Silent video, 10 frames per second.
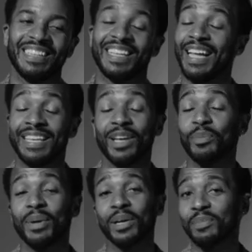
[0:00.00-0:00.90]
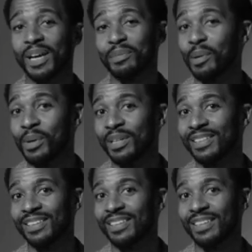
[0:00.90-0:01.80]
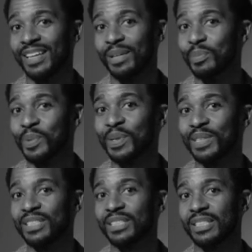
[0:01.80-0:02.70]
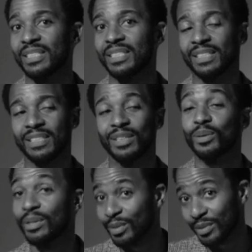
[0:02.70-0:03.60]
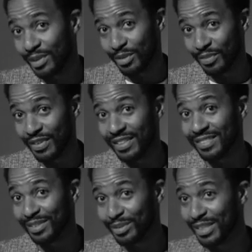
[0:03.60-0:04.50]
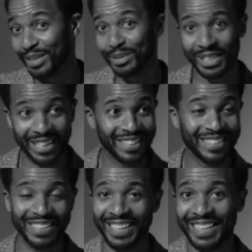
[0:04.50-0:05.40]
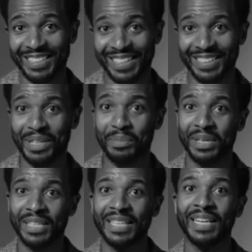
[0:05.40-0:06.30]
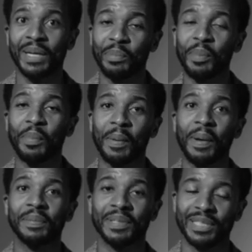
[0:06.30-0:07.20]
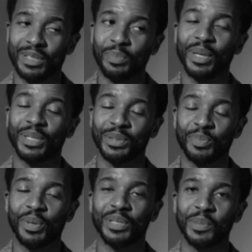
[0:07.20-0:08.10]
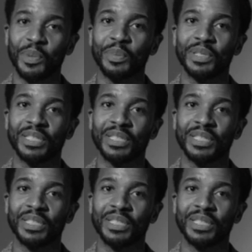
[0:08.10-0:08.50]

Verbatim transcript: That, they don't make them like my mother anymore. She's no, no, no offense, no tino no shade to the ladies out there, but but my mama is a special, special woman.